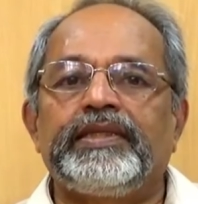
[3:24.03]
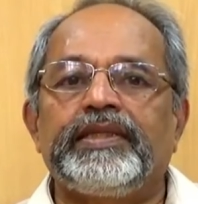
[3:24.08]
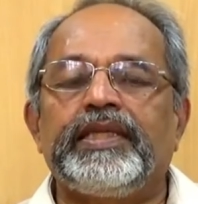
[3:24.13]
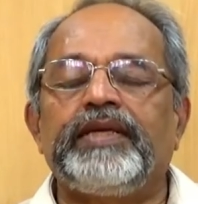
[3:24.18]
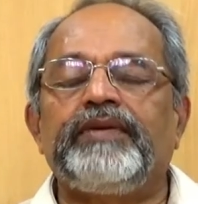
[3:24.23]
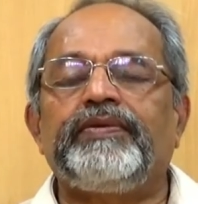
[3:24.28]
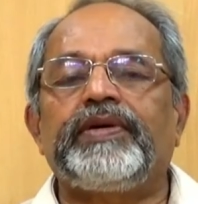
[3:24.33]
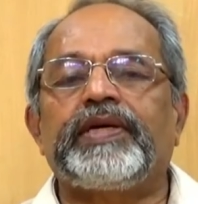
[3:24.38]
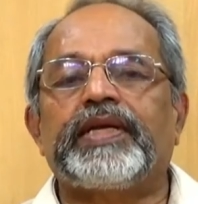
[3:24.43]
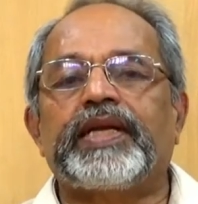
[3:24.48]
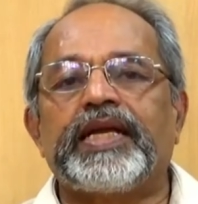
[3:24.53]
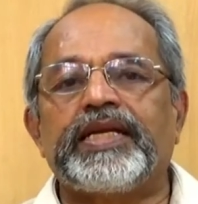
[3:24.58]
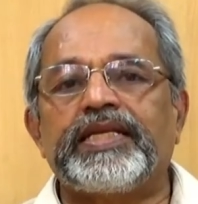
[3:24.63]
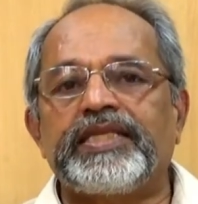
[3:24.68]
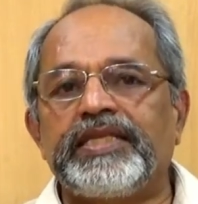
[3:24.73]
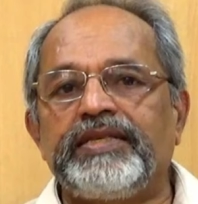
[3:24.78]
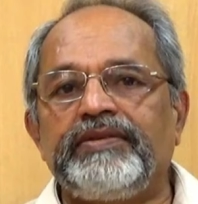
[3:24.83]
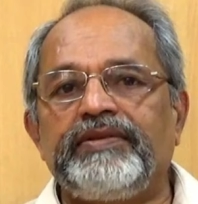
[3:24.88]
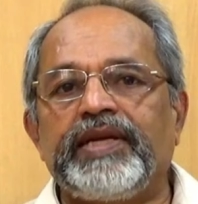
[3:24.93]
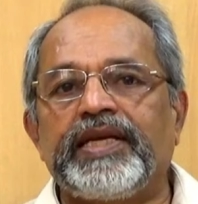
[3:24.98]
they were
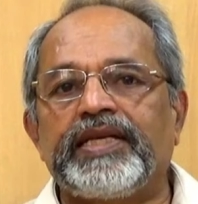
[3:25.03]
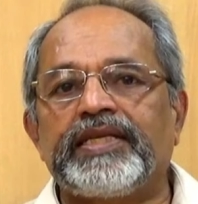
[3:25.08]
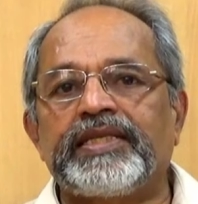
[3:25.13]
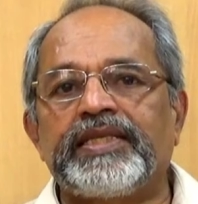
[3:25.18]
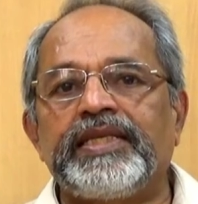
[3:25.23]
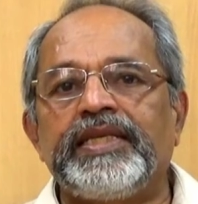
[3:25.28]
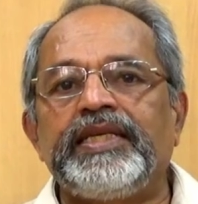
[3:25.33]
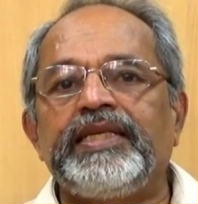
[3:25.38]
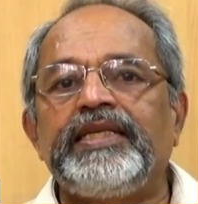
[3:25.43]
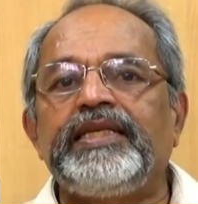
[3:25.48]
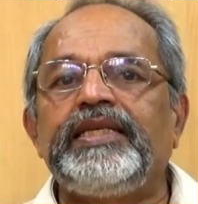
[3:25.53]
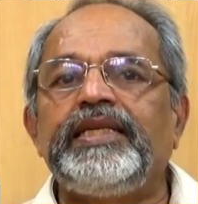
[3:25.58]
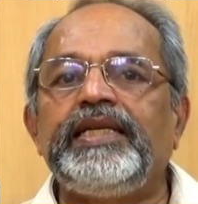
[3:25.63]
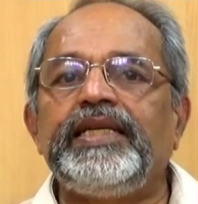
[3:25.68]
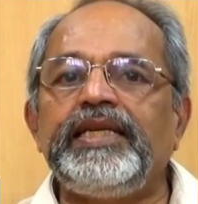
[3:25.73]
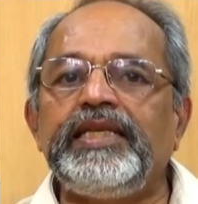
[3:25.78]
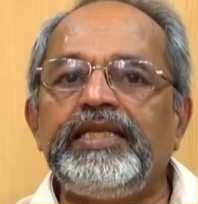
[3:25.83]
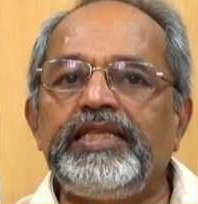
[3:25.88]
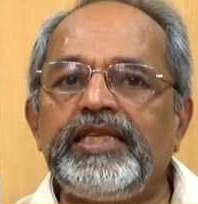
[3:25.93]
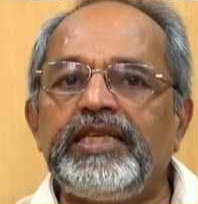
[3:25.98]
conceived as
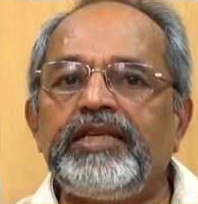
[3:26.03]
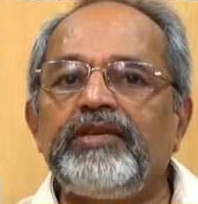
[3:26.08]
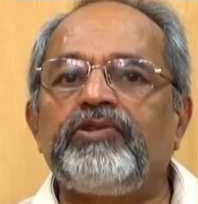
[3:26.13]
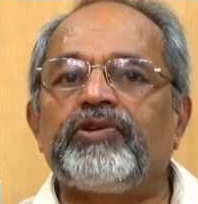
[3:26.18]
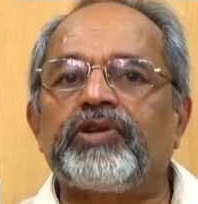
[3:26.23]
teaching